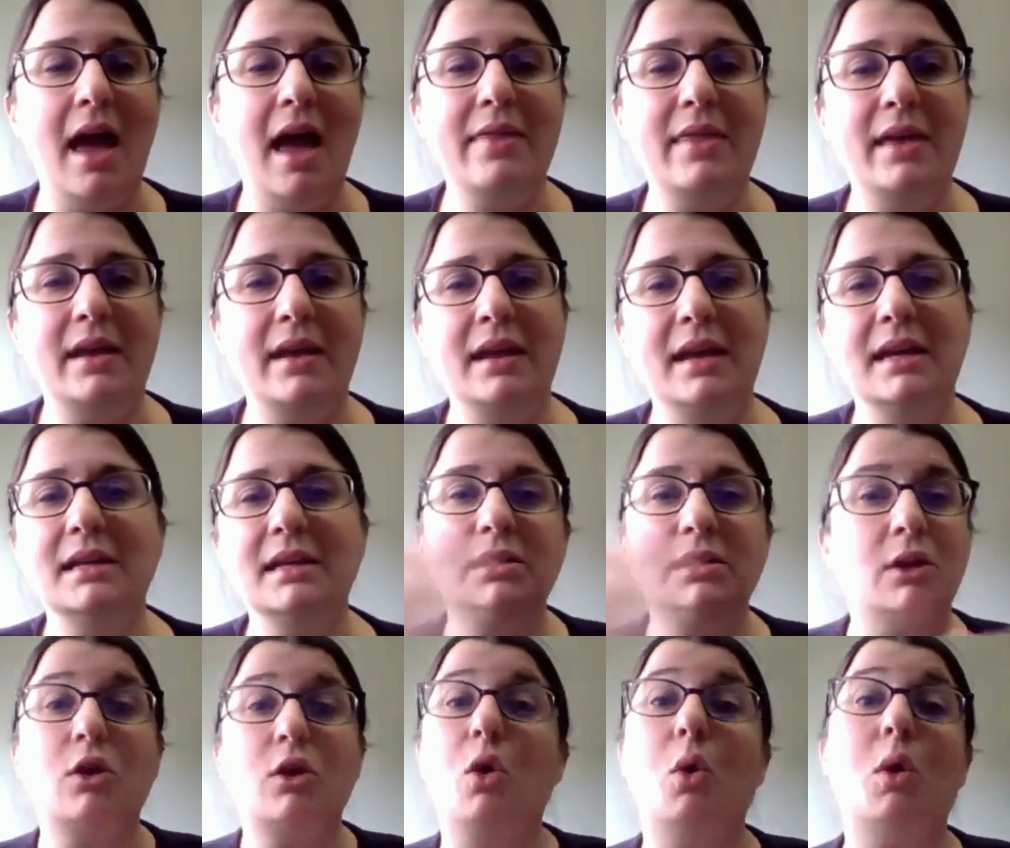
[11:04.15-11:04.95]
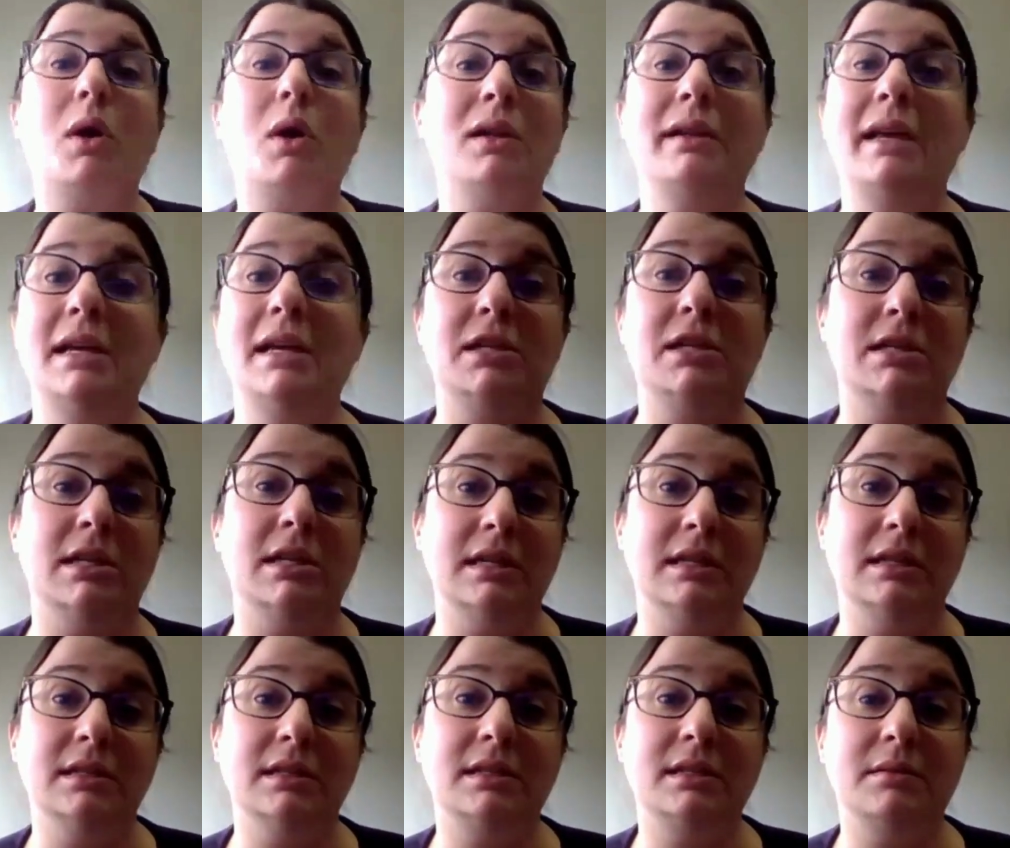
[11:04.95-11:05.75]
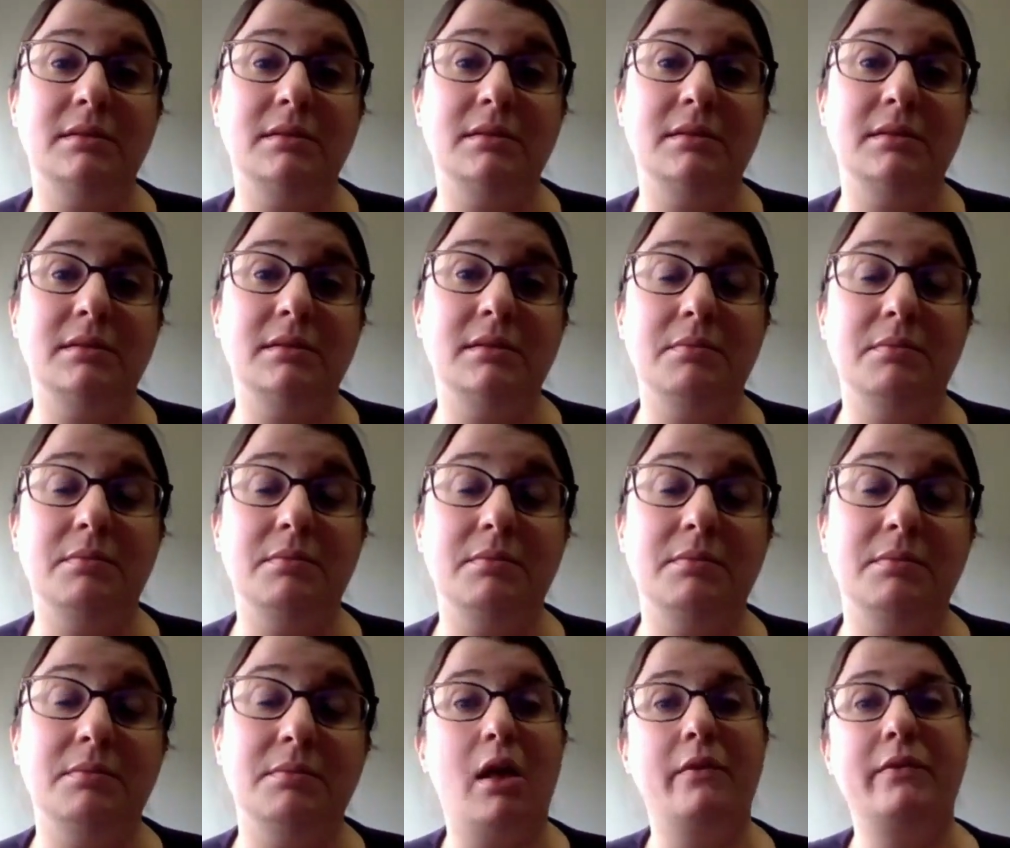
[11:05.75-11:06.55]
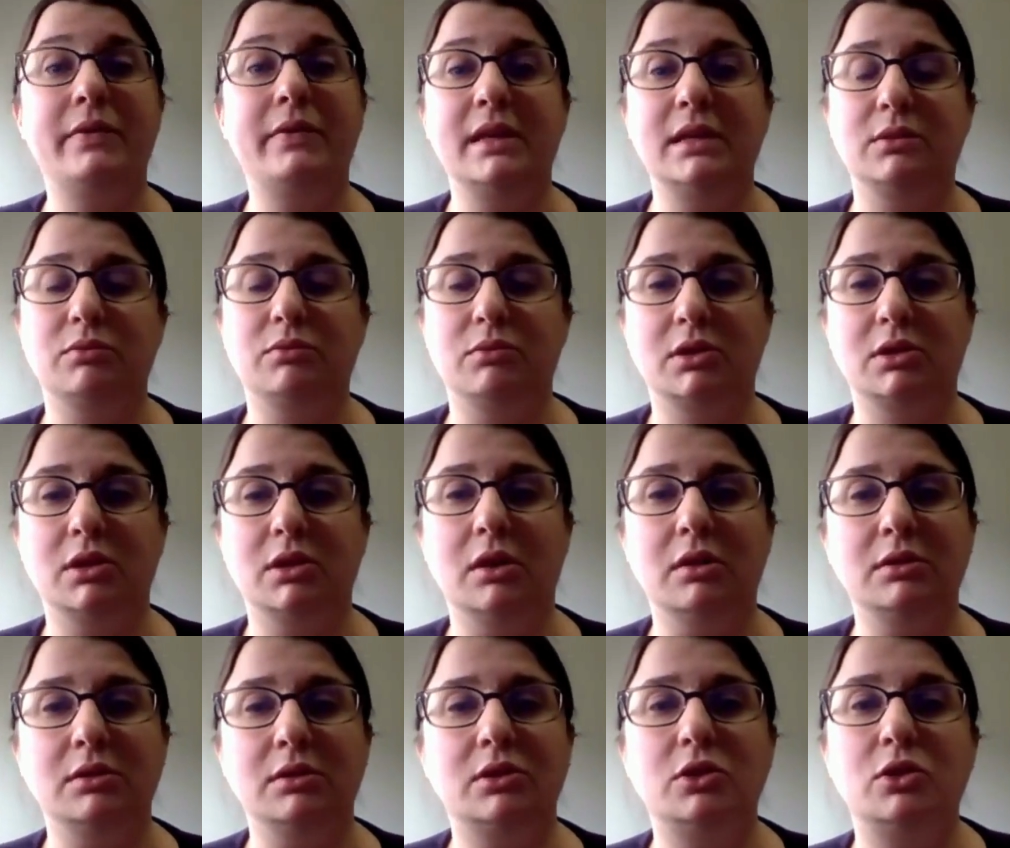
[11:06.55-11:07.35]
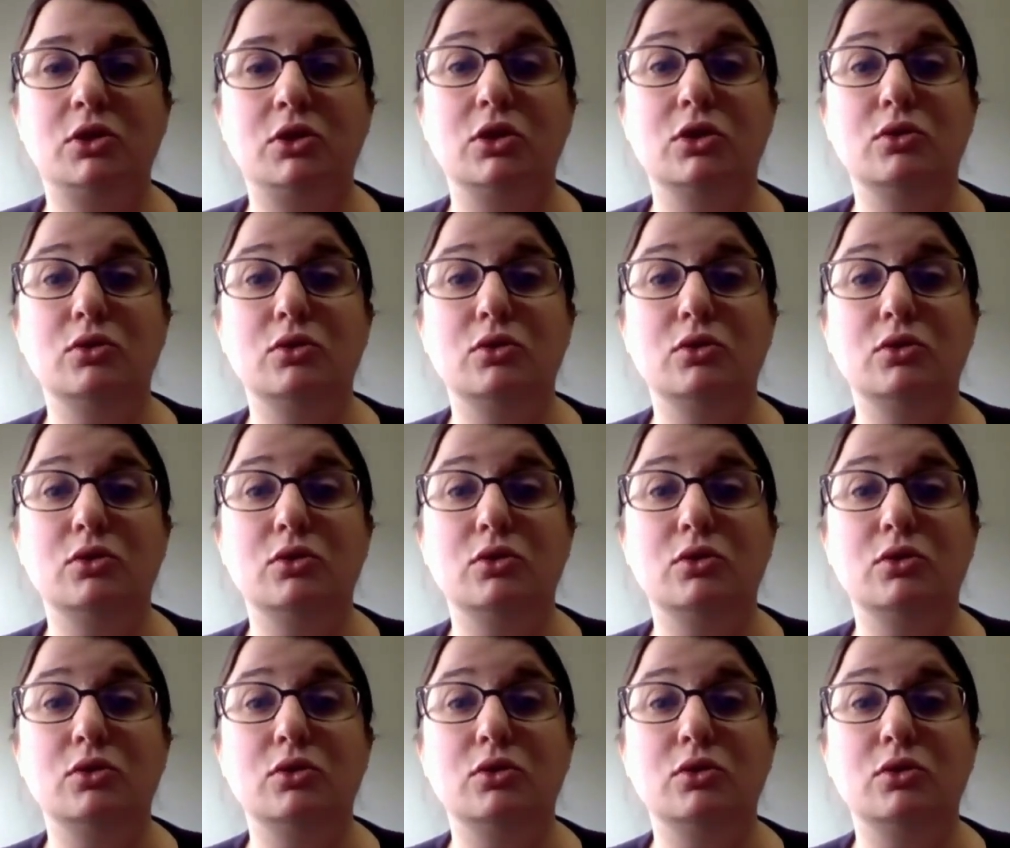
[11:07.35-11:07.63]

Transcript: And then is there correlations between all of these results?